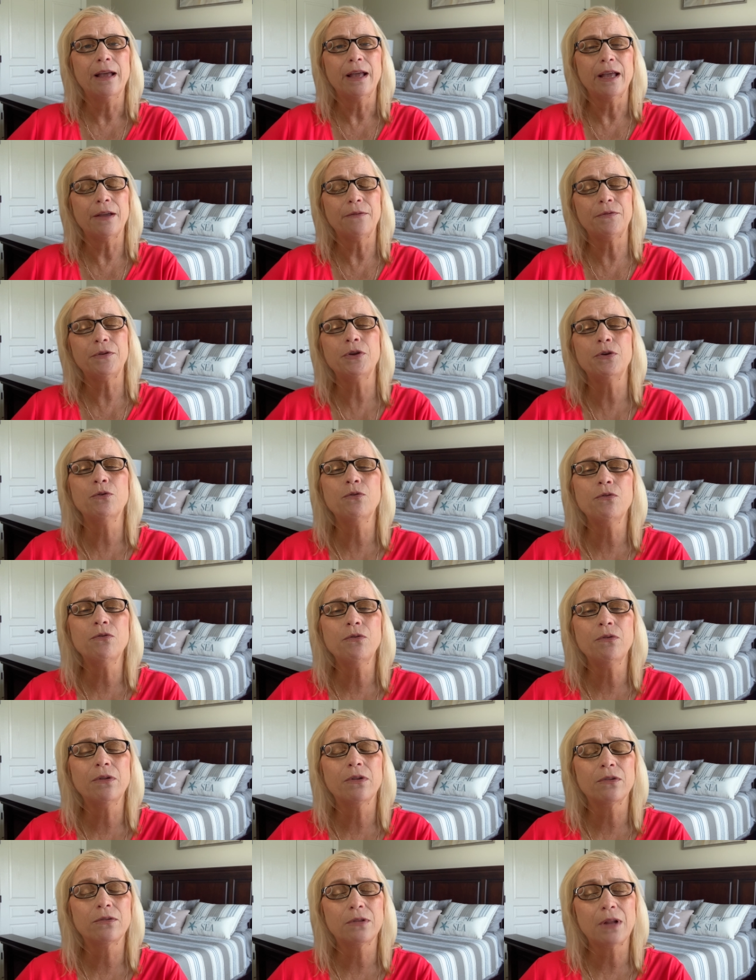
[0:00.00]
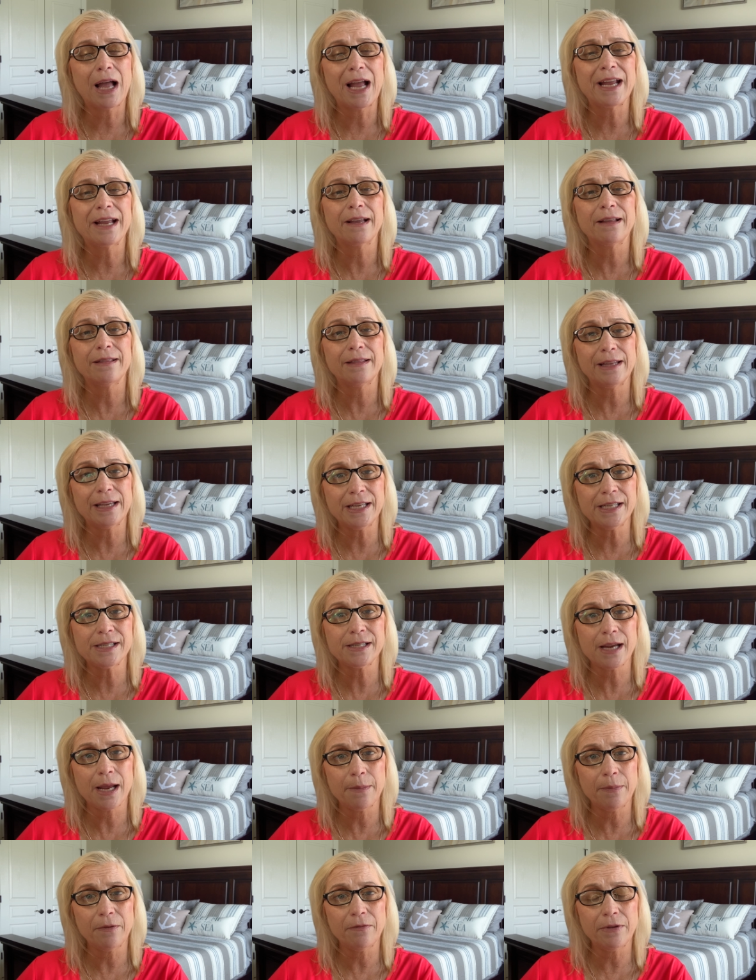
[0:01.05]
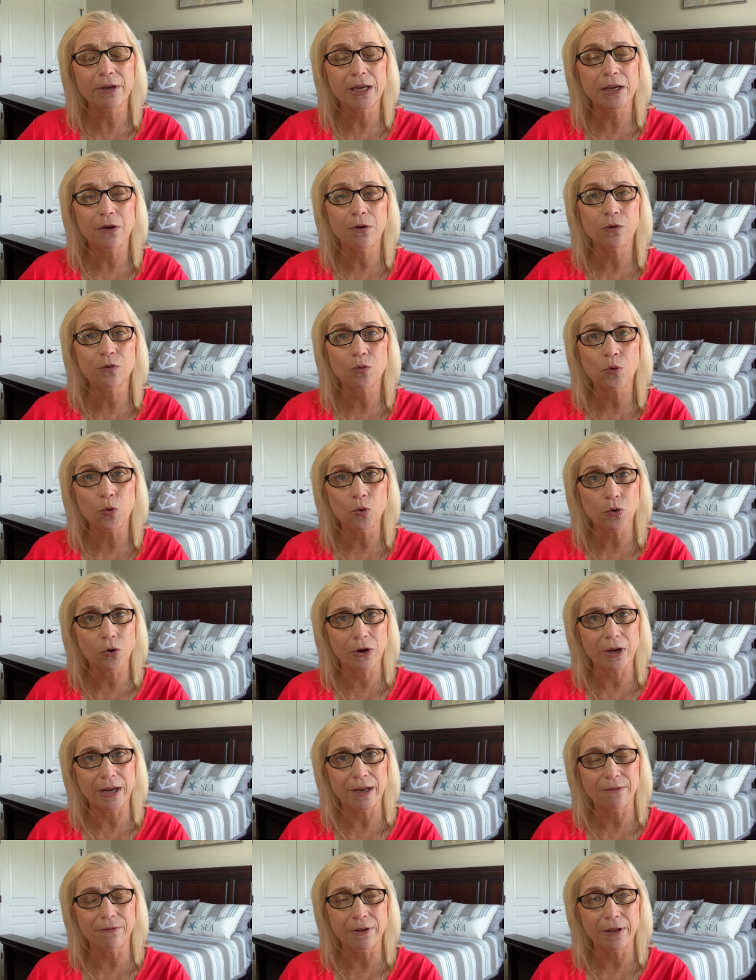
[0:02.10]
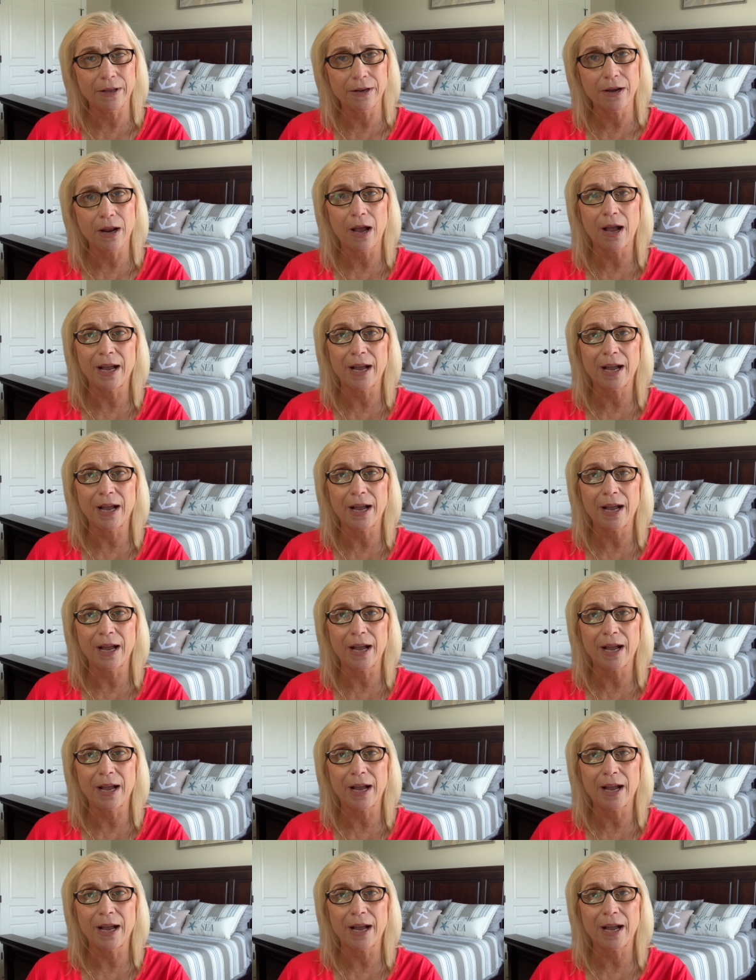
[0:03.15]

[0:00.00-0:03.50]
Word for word: If you like these type of videos or even